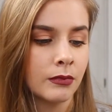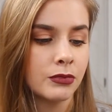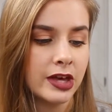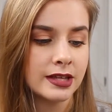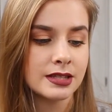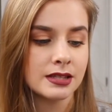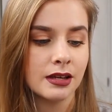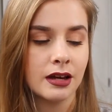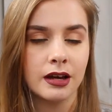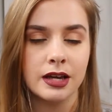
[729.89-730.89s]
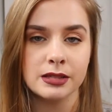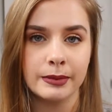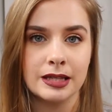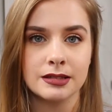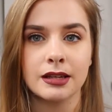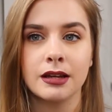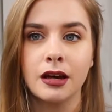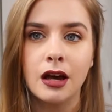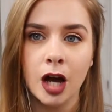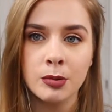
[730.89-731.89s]
This is amazing.
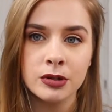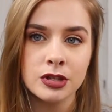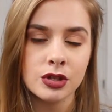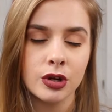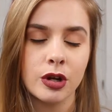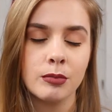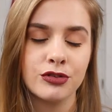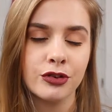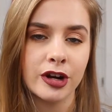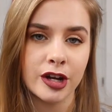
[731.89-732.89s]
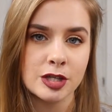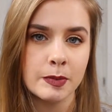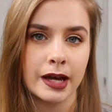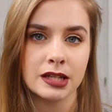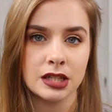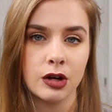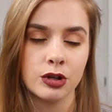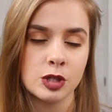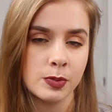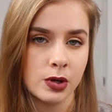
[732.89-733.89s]
I put this on before I go to bed
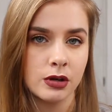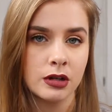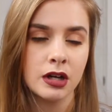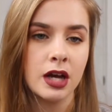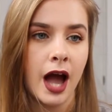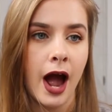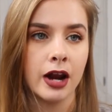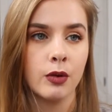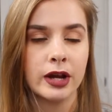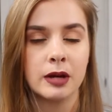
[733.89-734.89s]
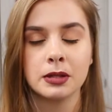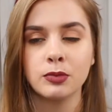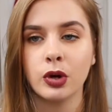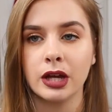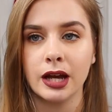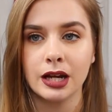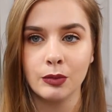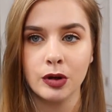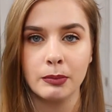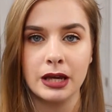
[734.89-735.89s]
on a spot and I'll wake up in the morning and it
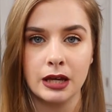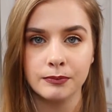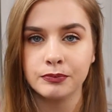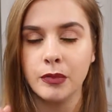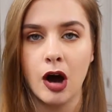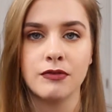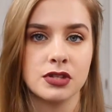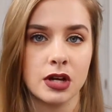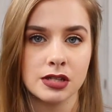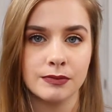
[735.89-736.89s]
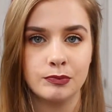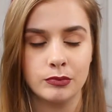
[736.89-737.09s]
will be half the size.